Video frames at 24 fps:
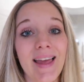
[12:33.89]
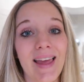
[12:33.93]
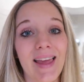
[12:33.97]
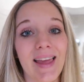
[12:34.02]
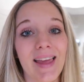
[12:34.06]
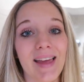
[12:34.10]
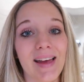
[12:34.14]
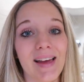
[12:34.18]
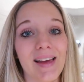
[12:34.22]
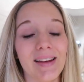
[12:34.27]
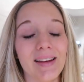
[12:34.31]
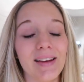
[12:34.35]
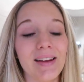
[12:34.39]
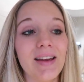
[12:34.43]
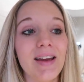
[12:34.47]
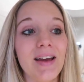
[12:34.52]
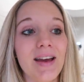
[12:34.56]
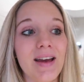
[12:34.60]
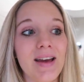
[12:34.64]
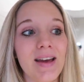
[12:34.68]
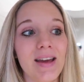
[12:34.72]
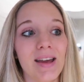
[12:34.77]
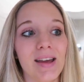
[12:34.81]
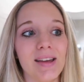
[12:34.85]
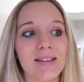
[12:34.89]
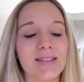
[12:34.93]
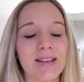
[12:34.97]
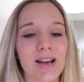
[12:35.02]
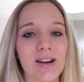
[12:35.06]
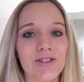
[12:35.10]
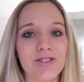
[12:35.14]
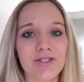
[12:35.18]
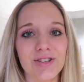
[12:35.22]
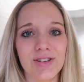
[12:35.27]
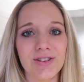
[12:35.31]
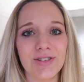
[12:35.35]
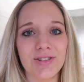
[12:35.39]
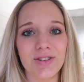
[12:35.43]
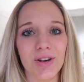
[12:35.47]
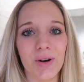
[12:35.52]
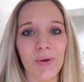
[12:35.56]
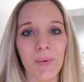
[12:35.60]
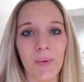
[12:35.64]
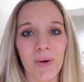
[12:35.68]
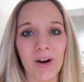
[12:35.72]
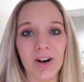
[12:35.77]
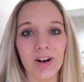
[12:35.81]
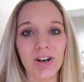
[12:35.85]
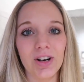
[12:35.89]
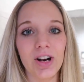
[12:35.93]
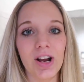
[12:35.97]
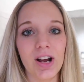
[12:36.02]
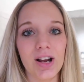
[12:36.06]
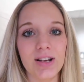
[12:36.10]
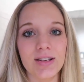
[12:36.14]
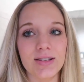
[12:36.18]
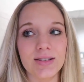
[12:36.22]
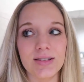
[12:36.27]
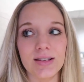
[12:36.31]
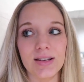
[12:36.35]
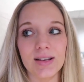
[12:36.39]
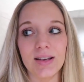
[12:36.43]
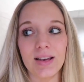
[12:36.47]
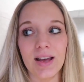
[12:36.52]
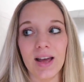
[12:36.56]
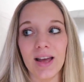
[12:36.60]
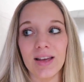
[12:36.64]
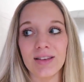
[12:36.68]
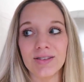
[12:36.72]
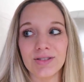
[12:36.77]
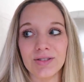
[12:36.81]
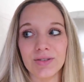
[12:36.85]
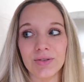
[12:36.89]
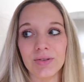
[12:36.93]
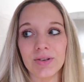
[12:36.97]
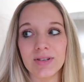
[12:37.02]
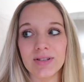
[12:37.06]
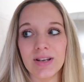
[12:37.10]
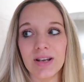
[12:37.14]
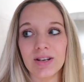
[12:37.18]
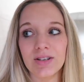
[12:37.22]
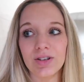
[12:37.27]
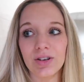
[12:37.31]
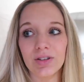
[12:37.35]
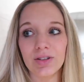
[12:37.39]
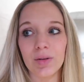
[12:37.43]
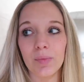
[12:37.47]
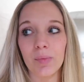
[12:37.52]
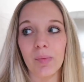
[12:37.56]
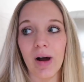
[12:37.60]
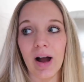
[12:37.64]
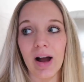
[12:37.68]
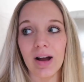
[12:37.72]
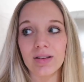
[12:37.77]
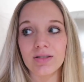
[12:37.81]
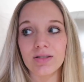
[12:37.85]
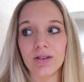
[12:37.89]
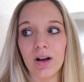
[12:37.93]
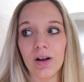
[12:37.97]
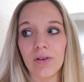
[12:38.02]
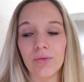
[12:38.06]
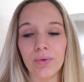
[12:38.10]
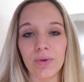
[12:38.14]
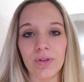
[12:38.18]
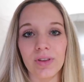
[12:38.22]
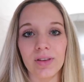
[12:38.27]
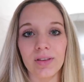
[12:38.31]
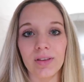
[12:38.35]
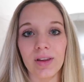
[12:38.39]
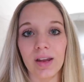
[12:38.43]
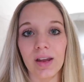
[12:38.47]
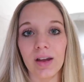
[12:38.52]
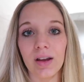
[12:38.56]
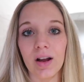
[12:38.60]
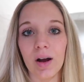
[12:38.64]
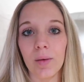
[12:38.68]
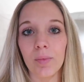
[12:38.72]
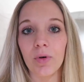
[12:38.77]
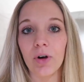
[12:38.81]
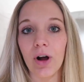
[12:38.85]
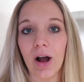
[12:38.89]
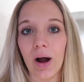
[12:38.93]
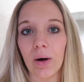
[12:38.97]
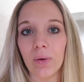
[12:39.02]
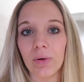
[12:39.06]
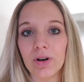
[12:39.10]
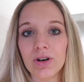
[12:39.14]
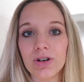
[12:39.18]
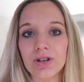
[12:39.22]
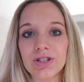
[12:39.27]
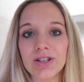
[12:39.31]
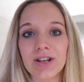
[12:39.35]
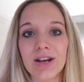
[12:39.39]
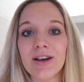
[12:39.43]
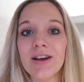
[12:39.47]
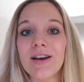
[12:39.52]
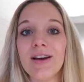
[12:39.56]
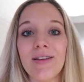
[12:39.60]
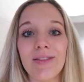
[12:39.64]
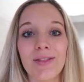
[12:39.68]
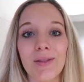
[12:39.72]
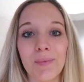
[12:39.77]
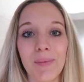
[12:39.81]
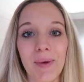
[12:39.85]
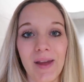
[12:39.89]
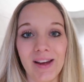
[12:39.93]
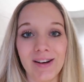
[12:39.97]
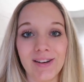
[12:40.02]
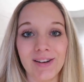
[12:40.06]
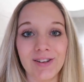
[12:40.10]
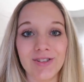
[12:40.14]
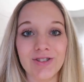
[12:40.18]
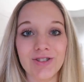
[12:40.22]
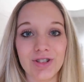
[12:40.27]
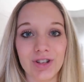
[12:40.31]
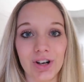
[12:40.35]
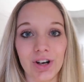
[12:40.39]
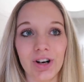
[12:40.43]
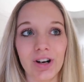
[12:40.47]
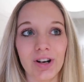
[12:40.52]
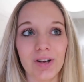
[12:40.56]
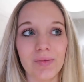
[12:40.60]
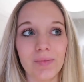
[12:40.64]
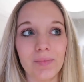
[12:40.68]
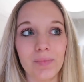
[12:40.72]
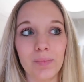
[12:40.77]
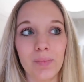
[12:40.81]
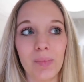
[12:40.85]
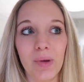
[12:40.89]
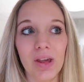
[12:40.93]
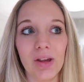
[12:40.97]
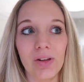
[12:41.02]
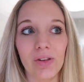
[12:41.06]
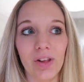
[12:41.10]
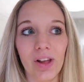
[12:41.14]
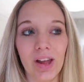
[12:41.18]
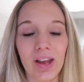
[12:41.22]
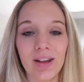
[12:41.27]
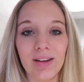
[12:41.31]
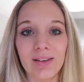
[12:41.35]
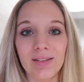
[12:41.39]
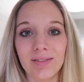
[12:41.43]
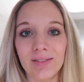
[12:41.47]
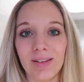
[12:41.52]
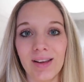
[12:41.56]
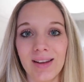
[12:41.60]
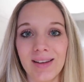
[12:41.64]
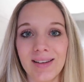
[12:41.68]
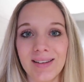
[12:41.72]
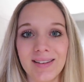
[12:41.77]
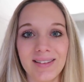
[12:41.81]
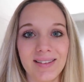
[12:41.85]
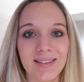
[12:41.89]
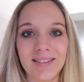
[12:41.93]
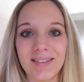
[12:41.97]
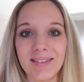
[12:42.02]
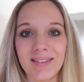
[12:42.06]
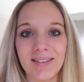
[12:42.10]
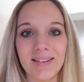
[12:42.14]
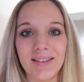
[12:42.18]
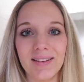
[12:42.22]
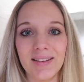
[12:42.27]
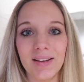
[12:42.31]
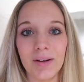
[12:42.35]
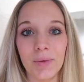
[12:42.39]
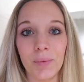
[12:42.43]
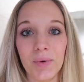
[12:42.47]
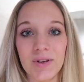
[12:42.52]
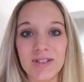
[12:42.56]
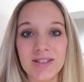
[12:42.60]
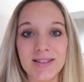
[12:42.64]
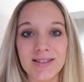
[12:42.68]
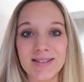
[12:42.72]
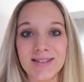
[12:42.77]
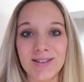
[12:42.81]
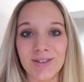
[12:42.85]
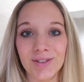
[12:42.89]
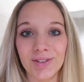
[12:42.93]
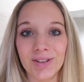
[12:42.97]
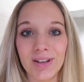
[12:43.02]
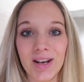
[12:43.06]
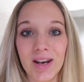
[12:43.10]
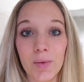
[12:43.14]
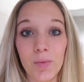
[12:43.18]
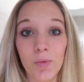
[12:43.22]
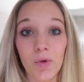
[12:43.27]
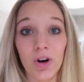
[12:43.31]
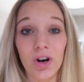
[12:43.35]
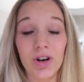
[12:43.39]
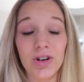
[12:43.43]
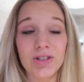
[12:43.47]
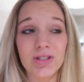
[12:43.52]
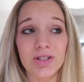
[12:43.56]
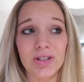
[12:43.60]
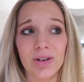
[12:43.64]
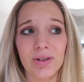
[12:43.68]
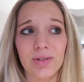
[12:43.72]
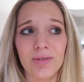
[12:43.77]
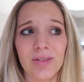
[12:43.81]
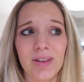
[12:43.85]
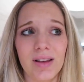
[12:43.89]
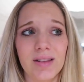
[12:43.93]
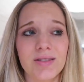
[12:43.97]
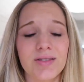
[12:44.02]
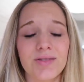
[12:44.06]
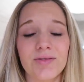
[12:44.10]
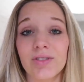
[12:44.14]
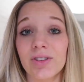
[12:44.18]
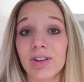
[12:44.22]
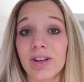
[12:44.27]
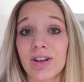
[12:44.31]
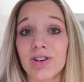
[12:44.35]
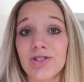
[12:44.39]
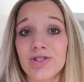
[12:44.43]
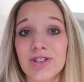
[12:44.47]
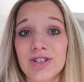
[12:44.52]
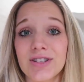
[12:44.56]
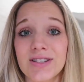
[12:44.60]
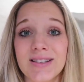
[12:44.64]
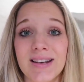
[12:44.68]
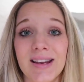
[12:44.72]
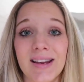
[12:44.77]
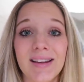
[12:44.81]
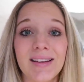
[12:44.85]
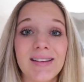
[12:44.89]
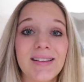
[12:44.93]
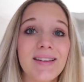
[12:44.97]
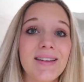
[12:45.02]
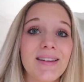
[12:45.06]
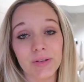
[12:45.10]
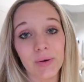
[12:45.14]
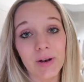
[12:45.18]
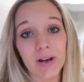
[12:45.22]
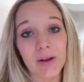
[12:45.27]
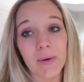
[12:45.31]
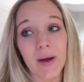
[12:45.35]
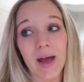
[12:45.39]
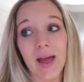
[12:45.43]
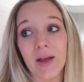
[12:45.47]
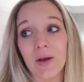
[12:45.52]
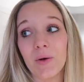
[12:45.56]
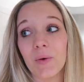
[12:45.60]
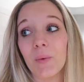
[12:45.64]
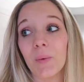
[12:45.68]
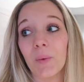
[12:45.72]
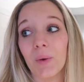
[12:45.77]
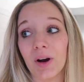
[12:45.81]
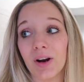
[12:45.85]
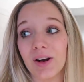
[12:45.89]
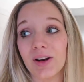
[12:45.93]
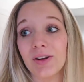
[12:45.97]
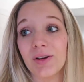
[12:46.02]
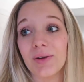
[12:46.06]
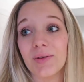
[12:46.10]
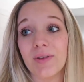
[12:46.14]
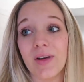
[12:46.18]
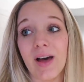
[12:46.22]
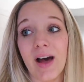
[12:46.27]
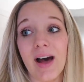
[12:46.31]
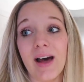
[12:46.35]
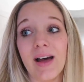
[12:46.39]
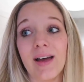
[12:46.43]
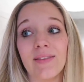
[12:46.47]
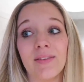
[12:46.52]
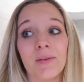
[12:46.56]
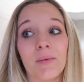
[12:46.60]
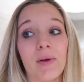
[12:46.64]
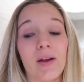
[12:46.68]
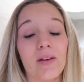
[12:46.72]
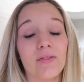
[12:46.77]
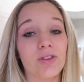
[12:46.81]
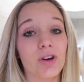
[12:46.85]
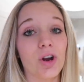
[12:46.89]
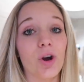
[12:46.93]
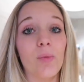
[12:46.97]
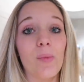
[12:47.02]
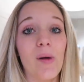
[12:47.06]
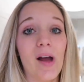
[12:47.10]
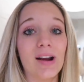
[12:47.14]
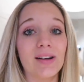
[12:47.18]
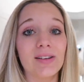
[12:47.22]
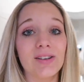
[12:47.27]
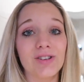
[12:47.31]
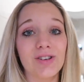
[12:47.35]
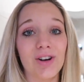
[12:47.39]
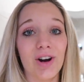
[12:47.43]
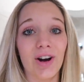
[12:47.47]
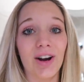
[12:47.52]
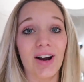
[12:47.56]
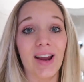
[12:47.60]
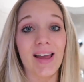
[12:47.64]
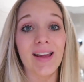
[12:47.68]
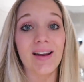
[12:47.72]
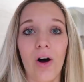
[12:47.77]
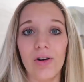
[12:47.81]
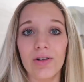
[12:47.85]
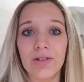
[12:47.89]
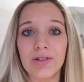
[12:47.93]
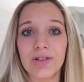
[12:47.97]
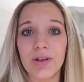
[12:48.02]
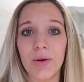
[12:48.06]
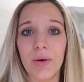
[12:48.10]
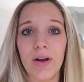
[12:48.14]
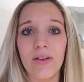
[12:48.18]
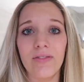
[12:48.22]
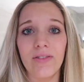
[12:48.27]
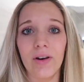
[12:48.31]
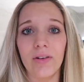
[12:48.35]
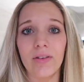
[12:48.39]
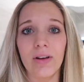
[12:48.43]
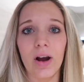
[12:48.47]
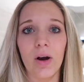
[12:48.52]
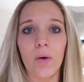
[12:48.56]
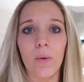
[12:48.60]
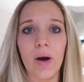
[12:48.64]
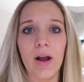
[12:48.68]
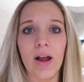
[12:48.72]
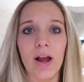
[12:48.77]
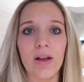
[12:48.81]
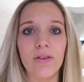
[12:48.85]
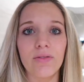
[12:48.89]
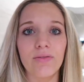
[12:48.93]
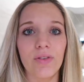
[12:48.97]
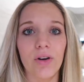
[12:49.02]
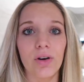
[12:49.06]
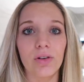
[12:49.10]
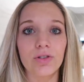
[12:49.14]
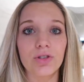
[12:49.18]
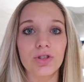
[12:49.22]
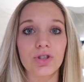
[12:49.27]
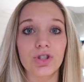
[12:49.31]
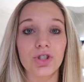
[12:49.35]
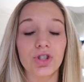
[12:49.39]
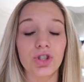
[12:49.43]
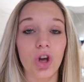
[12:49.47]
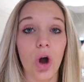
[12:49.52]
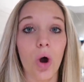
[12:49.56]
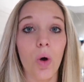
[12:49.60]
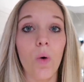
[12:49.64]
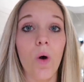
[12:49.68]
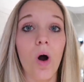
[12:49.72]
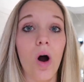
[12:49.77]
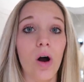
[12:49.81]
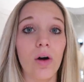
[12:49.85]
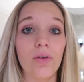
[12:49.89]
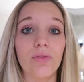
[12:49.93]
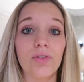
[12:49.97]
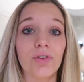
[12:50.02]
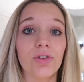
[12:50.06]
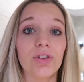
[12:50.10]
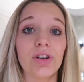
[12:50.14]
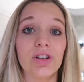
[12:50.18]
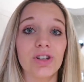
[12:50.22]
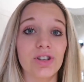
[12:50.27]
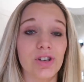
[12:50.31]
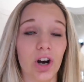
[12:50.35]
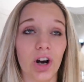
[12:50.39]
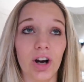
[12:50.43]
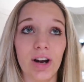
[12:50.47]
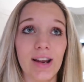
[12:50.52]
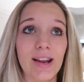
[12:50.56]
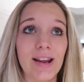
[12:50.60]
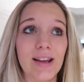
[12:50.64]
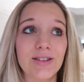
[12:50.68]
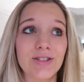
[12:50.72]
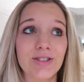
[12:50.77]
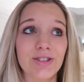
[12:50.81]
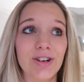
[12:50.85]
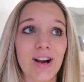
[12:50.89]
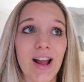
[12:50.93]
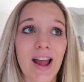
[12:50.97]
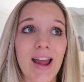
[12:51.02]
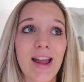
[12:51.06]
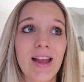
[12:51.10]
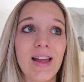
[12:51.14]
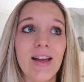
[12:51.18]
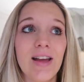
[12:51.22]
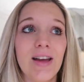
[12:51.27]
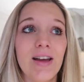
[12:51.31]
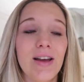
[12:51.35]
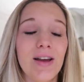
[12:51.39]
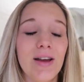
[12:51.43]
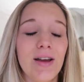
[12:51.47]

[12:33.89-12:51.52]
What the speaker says: And it's actually so weird because as soon as I took the box off, within like a couple hours the bandage started peeling, like it wasn't sealed anymore. So that's really interesting. So anyway, we're gonna do that, and then we have to go back to Target. Also, I found out why I felt so awful in Target yesterday.